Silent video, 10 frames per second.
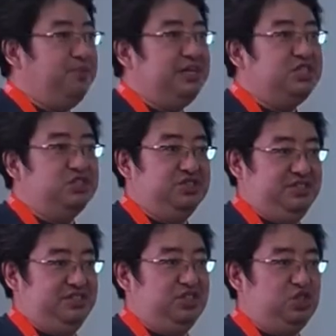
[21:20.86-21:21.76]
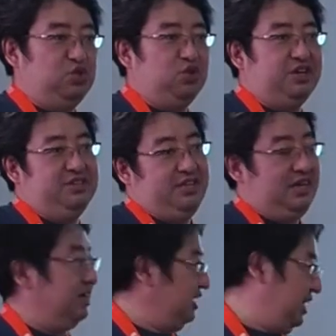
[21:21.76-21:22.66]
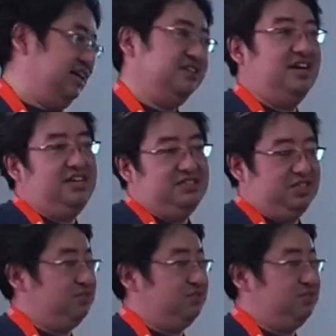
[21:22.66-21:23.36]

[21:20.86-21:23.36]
Jidoka. I mean, I, I described it.